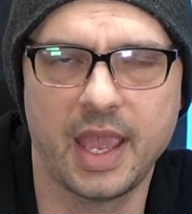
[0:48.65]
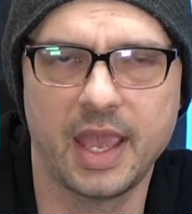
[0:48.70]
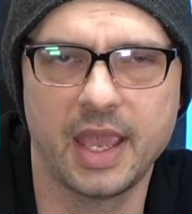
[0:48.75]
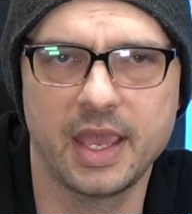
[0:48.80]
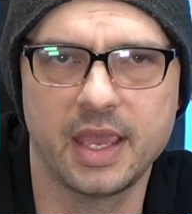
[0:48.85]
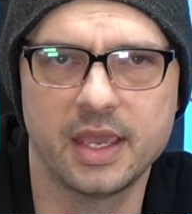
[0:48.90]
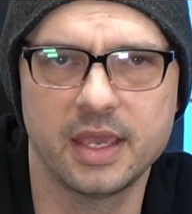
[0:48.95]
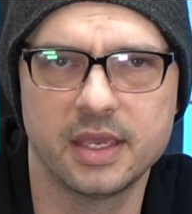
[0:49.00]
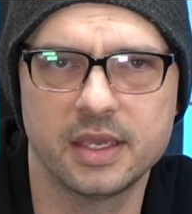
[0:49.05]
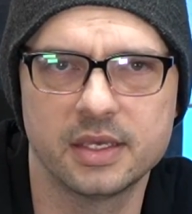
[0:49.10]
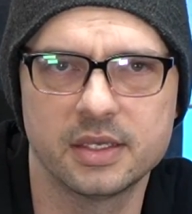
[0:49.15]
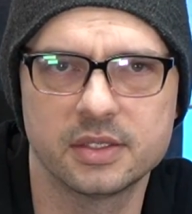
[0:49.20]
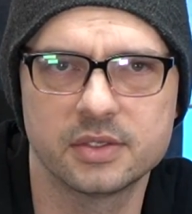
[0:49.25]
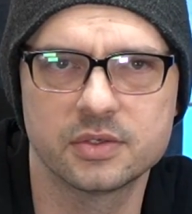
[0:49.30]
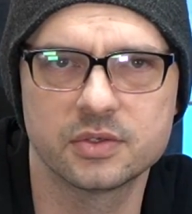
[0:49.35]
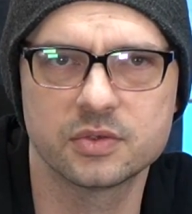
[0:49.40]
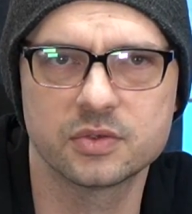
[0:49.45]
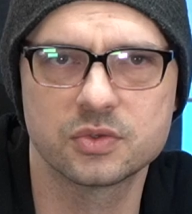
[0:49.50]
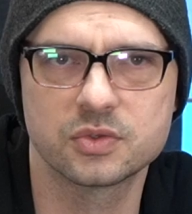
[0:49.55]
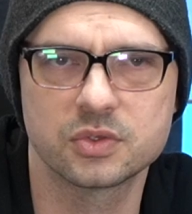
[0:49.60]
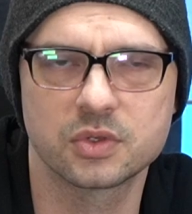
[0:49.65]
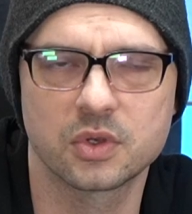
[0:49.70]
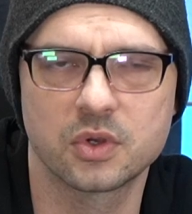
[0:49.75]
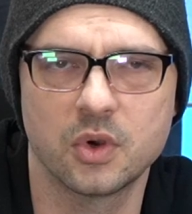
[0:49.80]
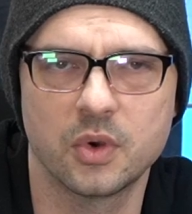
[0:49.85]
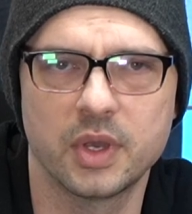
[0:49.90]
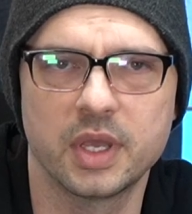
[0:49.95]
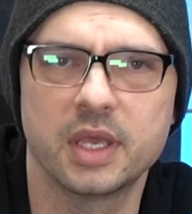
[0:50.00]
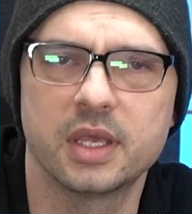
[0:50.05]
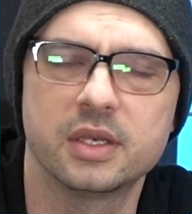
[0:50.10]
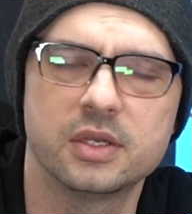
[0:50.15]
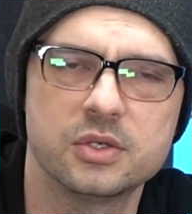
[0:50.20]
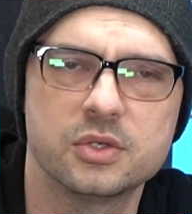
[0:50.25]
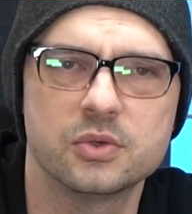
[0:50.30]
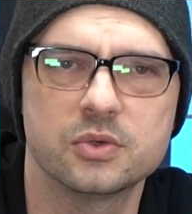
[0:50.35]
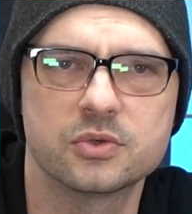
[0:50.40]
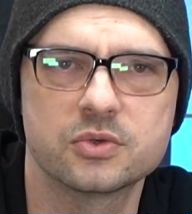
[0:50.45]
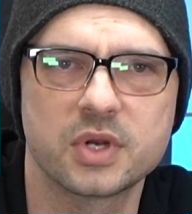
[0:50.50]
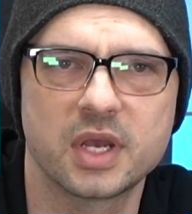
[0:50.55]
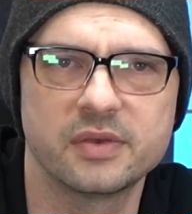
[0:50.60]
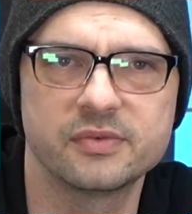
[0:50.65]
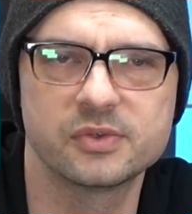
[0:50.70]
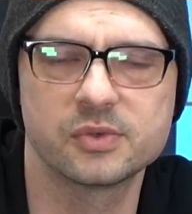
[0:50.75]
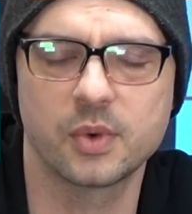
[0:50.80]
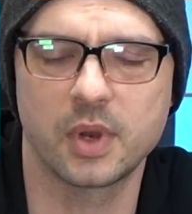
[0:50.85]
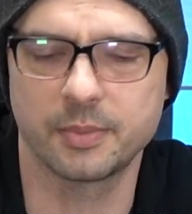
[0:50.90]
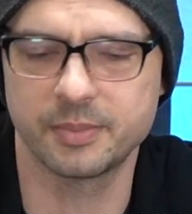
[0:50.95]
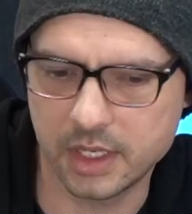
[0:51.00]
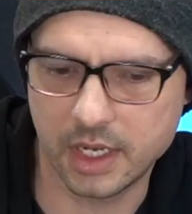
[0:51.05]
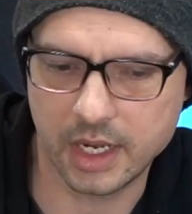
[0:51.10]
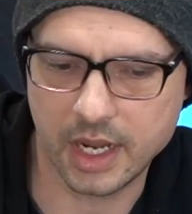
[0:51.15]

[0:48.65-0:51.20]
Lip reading: and go ahead and do a drive swap.